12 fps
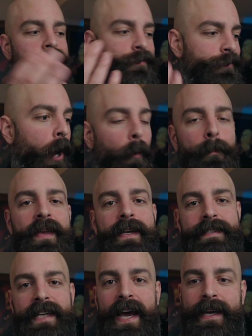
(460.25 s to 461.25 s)
Don't be a
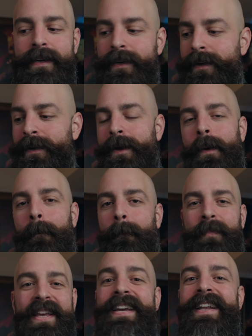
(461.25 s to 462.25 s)
dick,
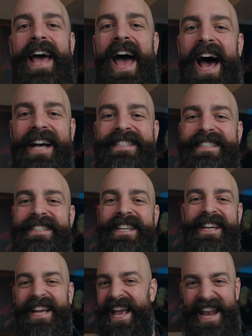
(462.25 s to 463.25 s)
be an ass,
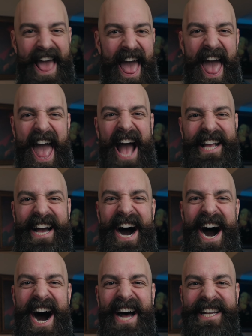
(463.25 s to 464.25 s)
and hack
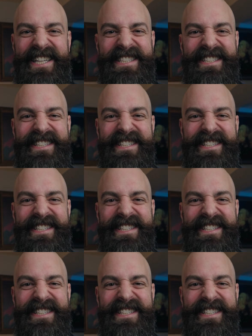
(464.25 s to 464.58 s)
on.